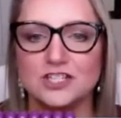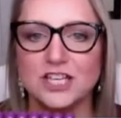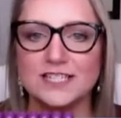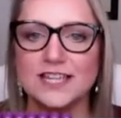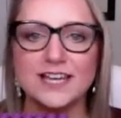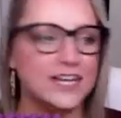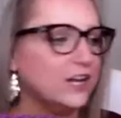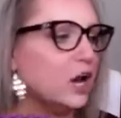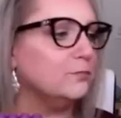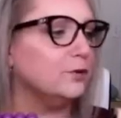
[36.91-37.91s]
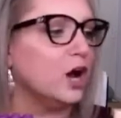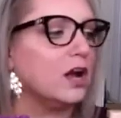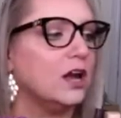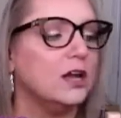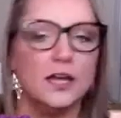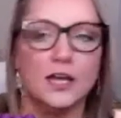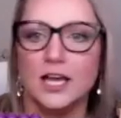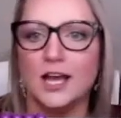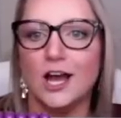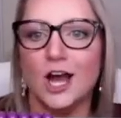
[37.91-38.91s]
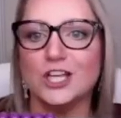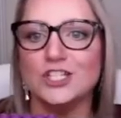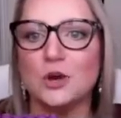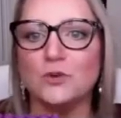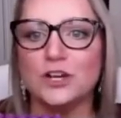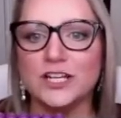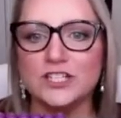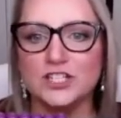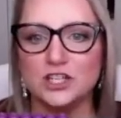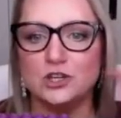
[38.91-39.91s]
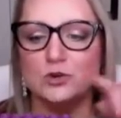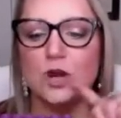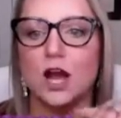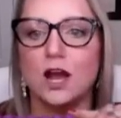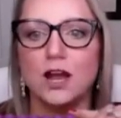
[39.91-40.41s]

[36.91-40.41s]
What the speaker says: just like in our book. So we're going to do